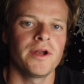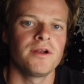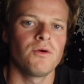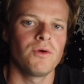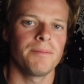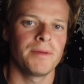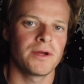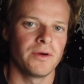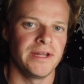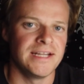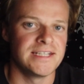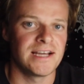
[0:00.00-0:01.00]
you want to know what
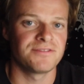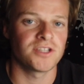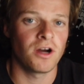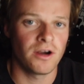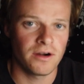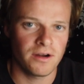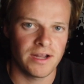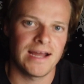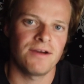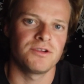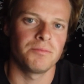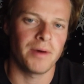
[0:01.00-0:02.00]
Bitcoin ETFs are
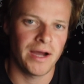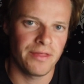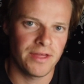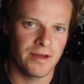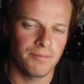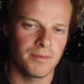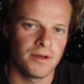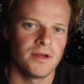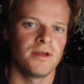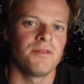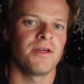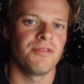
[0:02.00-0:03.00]
and how to buy them,
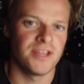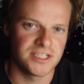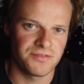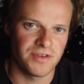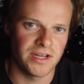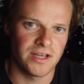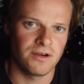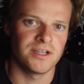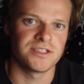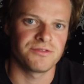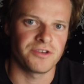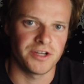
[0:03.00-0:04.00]
then this video
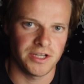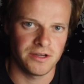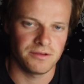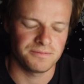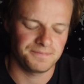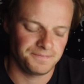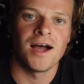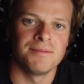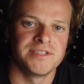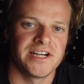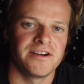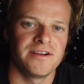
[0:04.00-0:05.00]
is for you.
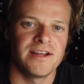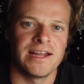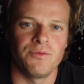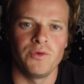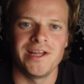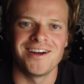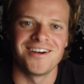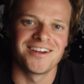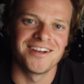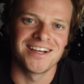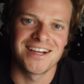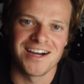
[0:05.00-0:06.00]
I'm Darren, and we are
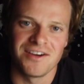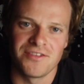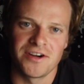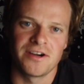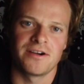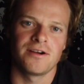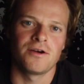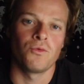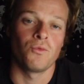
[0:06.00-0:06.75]
going to cover